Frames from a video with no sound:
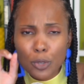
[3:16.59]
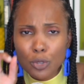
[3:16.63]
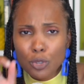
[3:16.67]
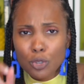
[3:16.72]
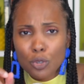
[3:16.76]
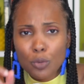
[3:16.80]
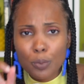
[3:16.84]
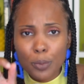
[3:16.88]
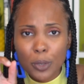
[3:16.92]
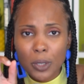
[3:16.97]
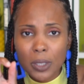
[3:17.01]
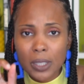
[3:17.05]

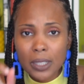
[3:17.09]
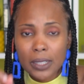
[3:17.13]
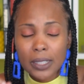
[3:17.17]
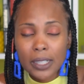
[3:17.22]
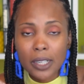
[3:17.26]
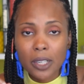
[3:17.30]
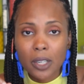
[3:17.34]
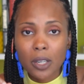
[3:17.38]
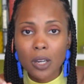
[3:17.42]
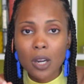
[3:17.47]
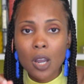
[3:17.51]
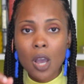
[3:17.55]
super
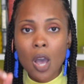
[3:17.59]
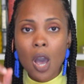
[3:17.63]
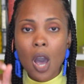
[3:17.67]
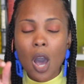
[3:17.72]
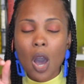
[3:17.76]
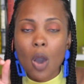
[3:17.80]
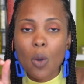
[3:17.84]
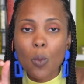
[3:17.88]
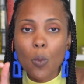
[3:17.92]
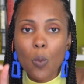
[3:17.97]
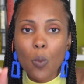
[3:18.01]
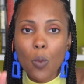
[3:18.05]
clear
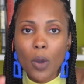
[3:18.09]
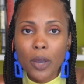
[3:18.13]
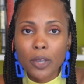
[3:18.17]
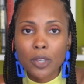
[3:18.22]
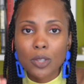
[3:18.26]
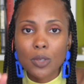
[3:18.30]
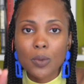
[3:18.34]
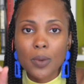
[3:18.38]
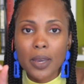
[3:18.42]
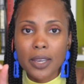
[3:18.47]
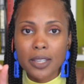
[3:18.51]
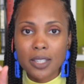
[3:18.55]
on
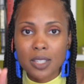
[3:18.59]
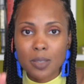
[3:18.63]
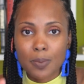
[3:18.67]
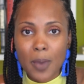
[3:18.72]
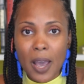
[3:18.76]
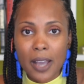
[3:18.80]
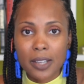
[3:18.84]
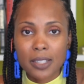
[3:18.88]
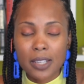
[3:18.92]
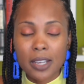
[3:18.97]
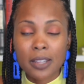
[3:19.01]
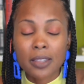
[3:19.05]
what you expect